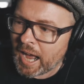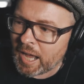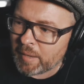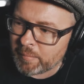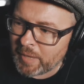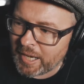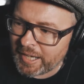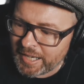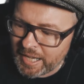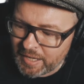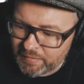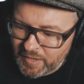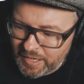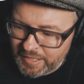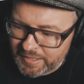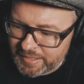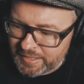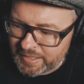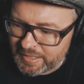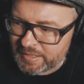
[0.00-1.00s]
I might
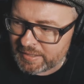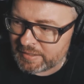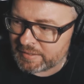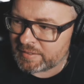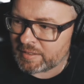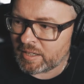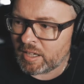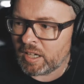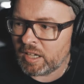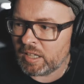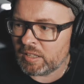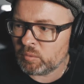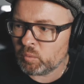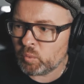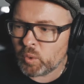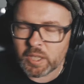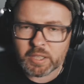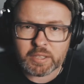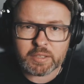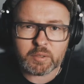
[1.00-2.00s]
have ideas
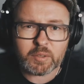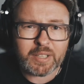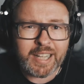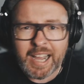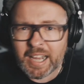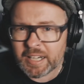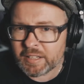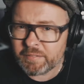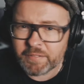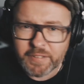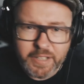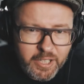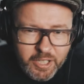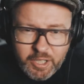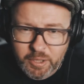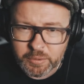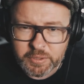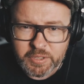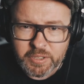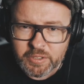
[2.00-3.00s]
on what kind of
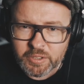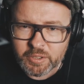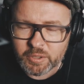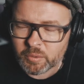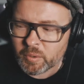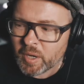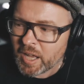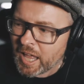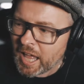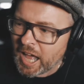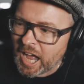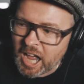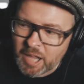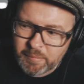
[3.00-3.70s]
video to do.